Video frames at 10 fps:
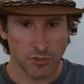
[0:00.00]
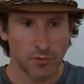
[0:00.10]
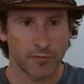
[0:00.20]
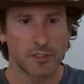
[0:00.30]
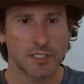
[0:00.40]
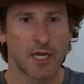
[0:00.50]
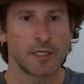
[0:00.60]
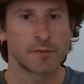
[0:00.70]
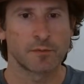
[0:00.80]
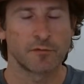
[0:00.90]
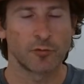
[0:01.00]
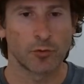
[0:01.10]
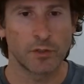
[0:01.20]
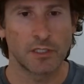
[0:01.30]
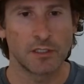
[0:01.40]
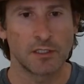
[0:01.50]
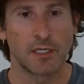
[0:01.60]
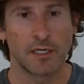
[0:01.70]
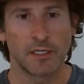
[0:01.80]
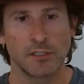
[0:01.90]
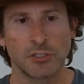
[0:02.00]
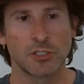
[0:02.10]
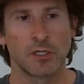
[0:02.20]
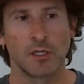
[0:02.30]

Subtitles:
to 3 times before we get engaged.